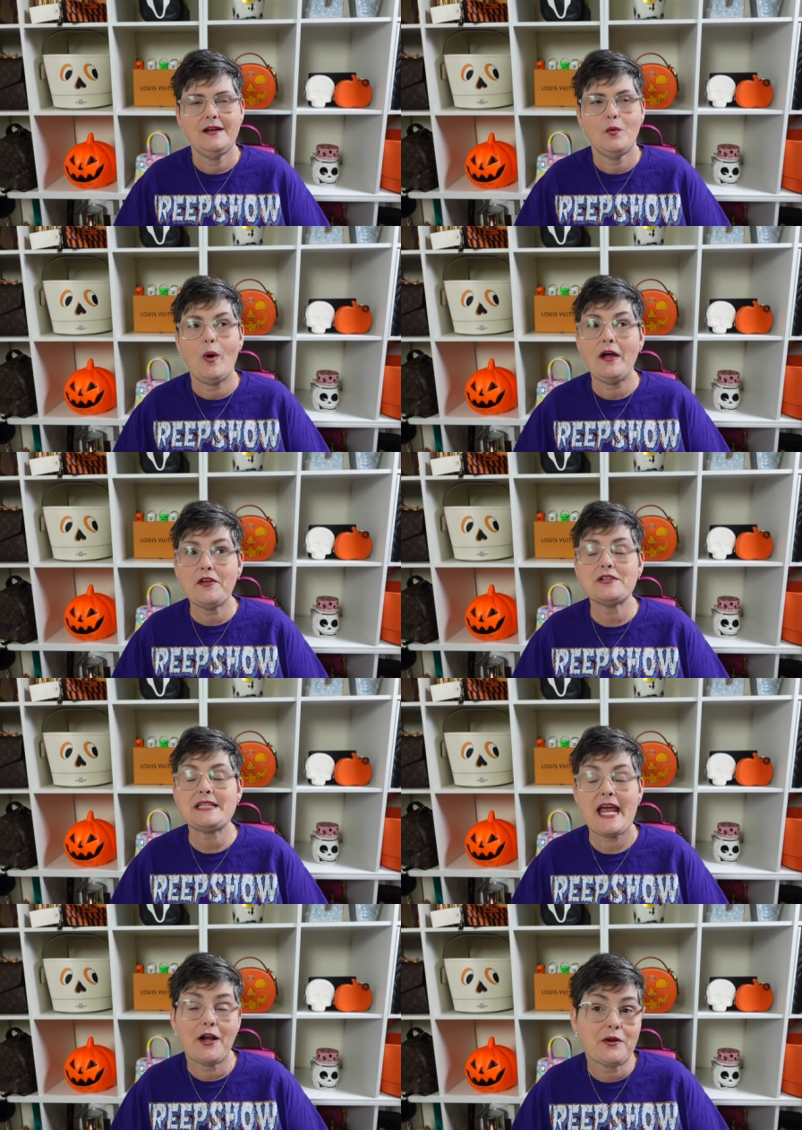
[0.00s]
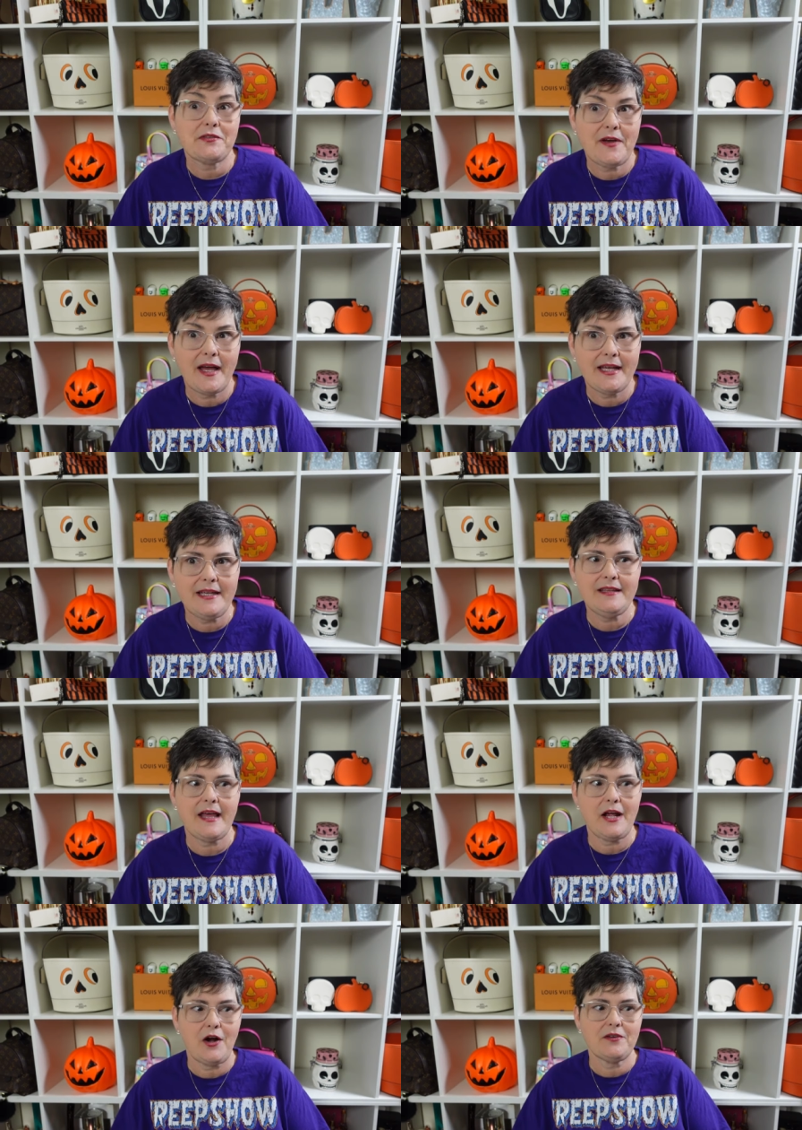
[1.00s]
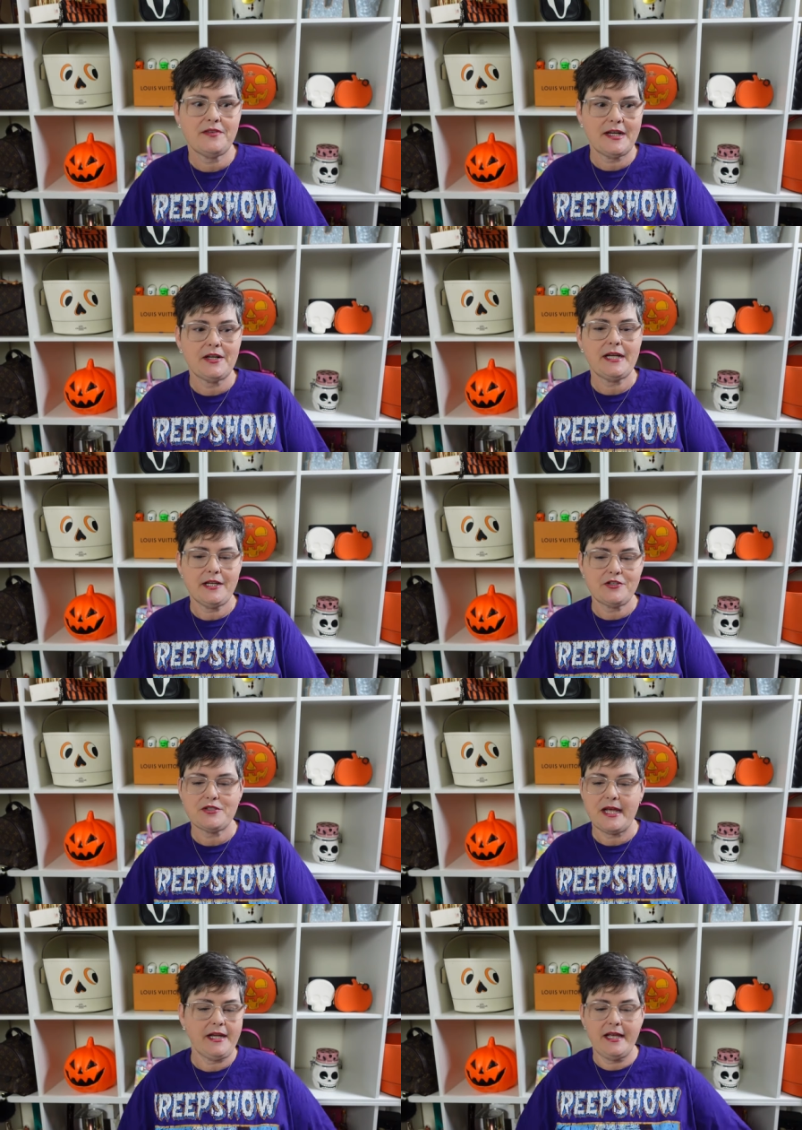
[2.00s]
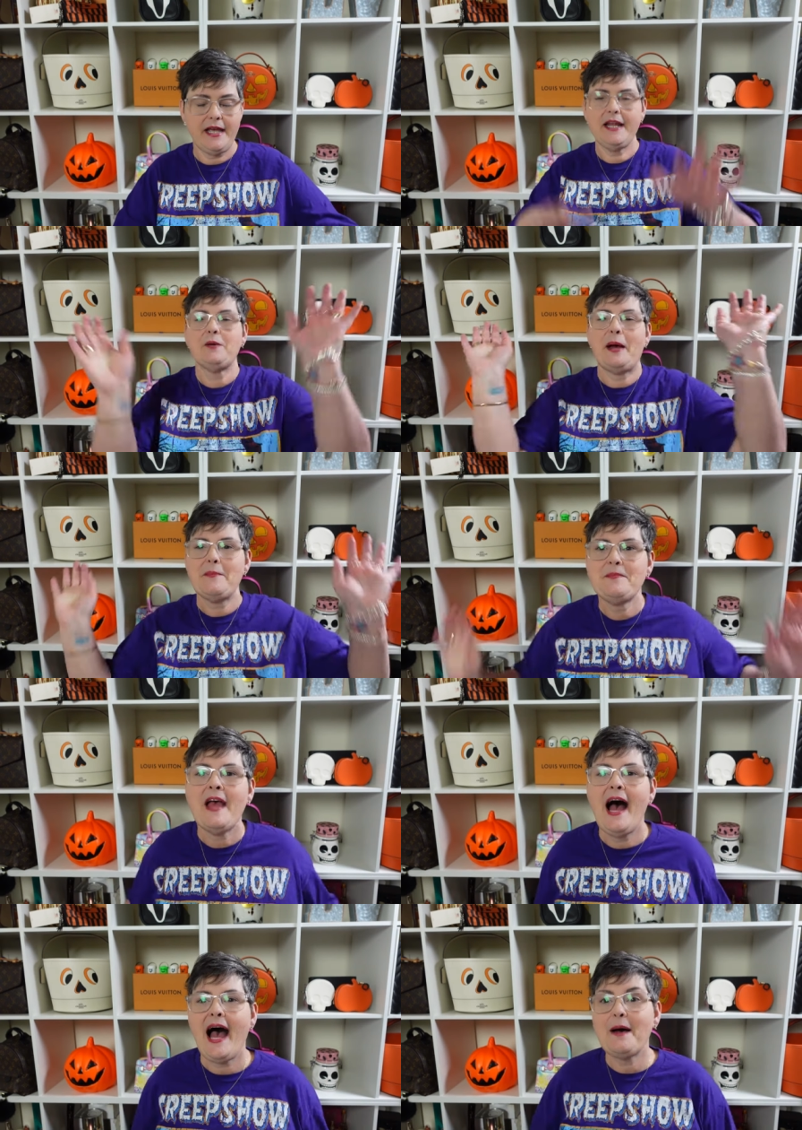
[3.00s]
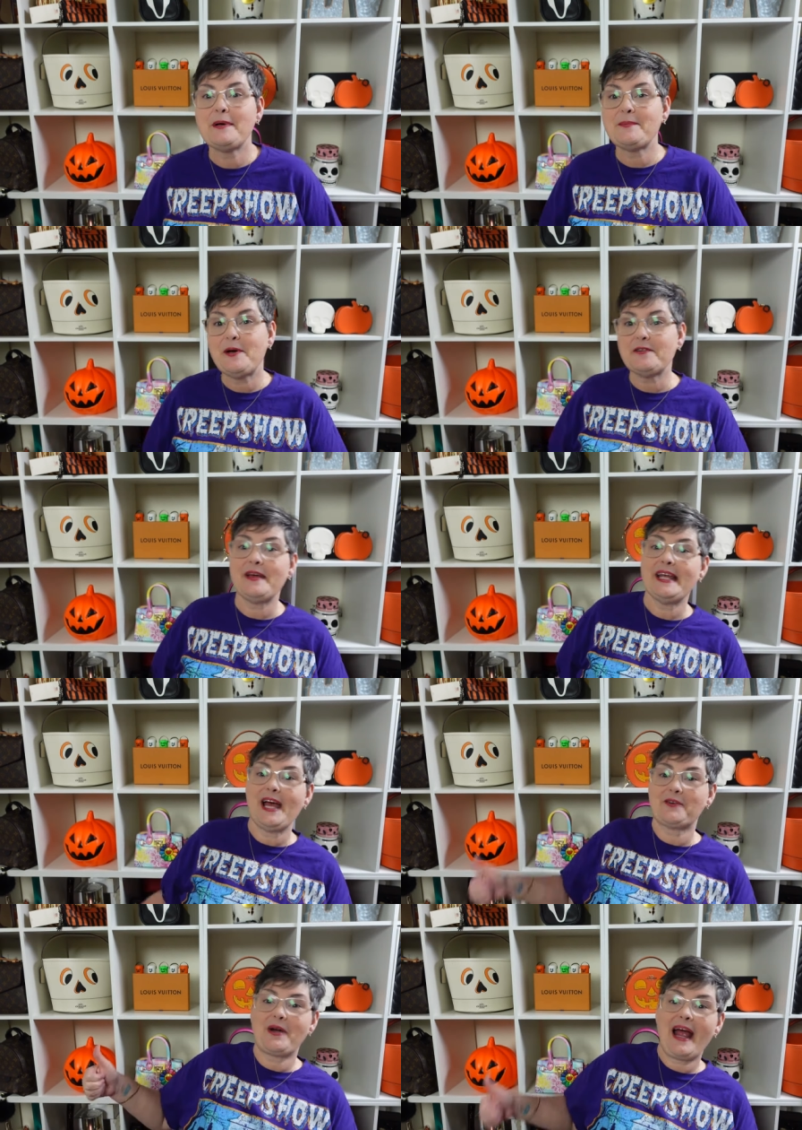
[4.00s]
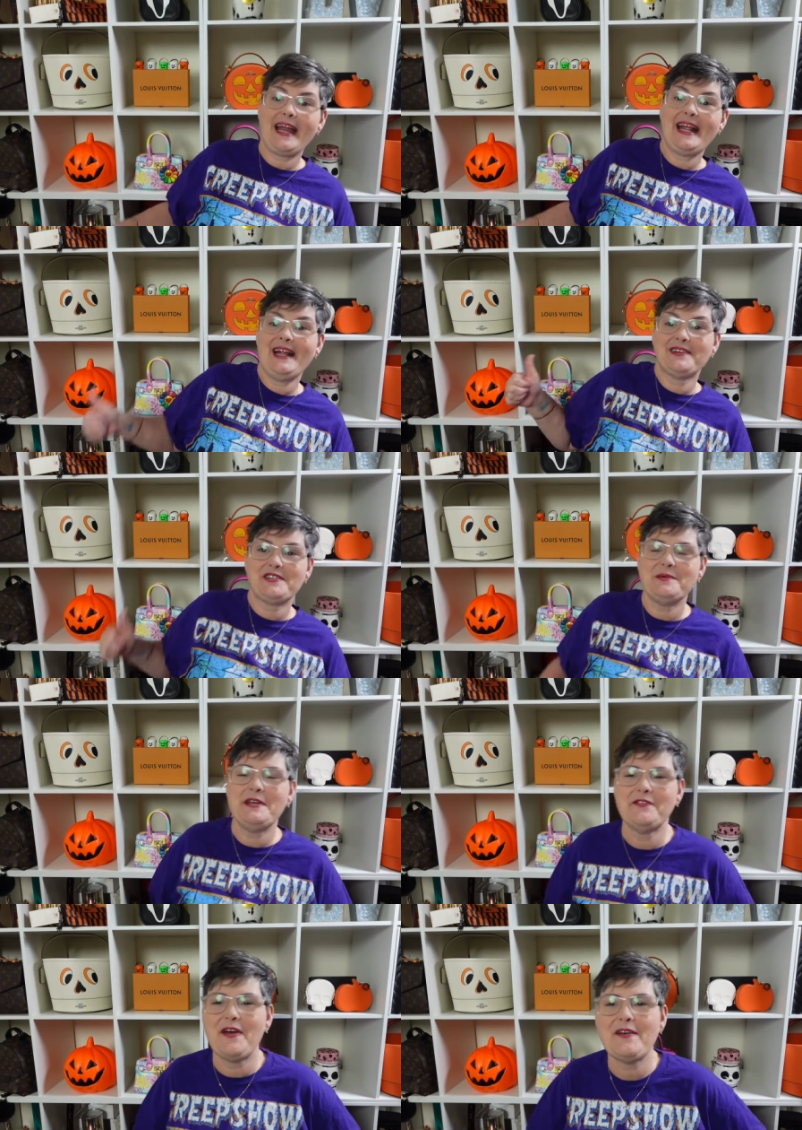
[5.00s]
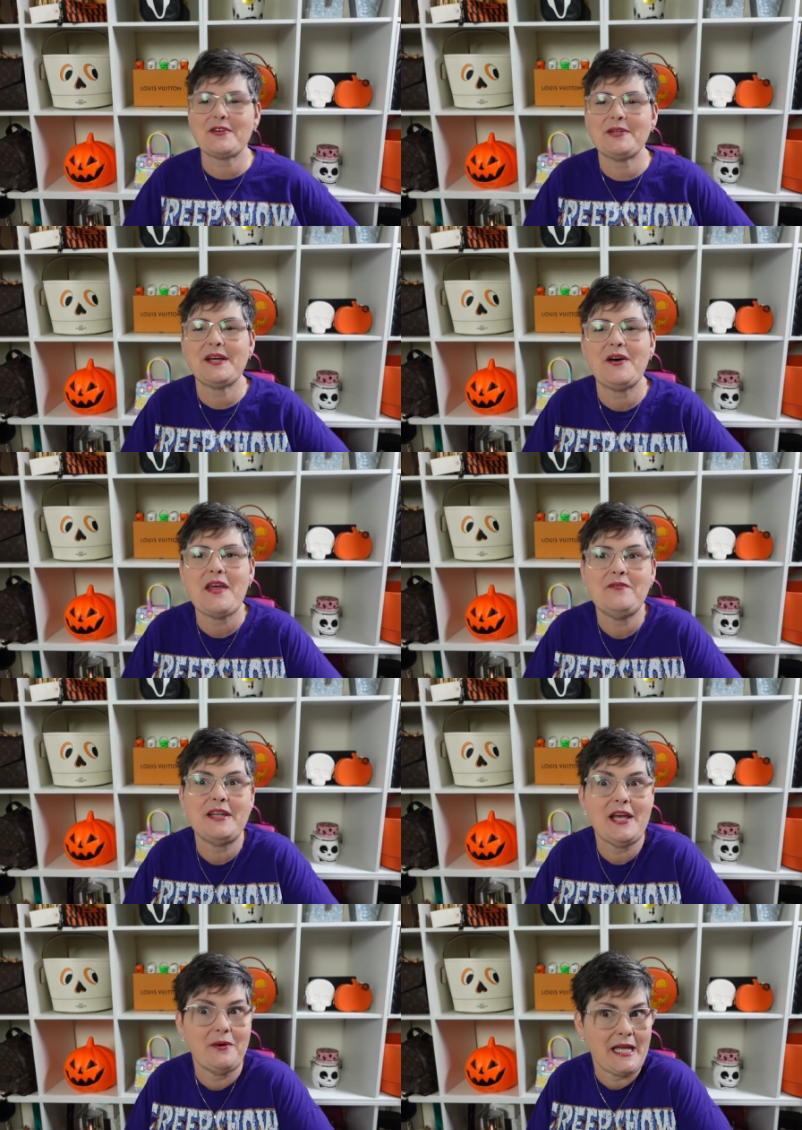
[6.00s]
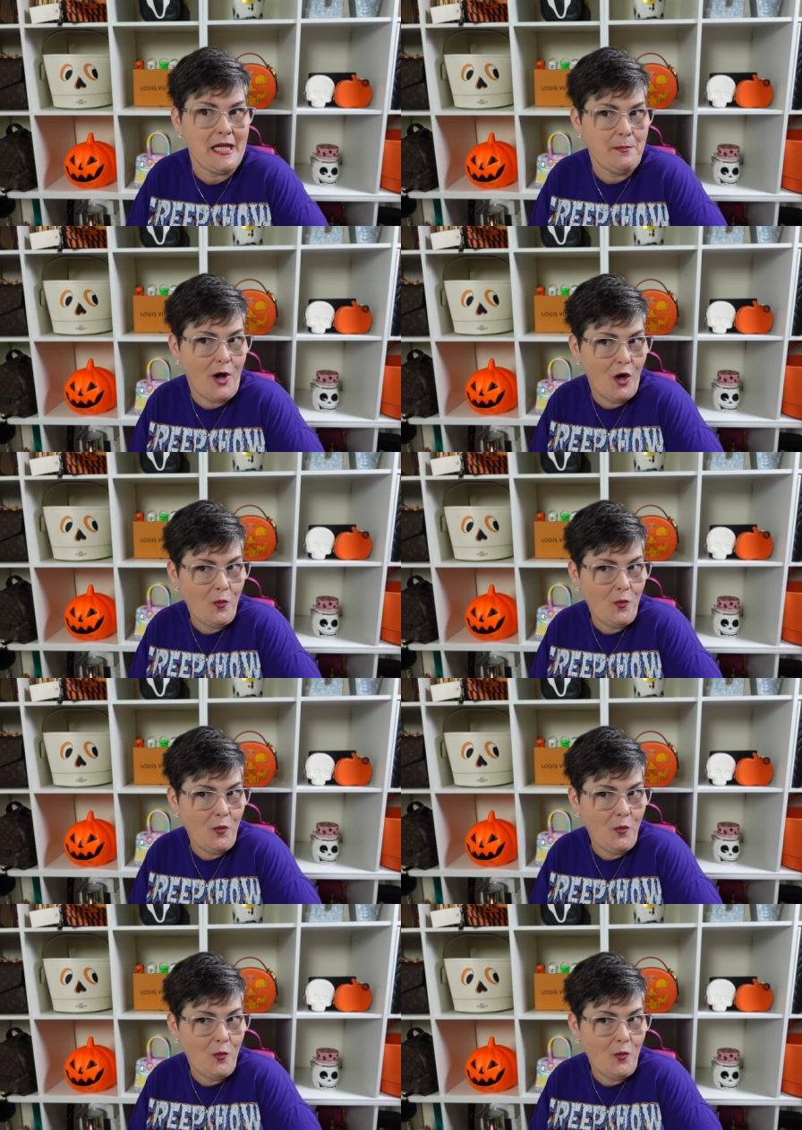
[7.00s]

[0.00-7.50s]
while they're terrifying, they are very entertaining. Anyway, I'm going to put a video right here. Do me a favor, click on that video and keep on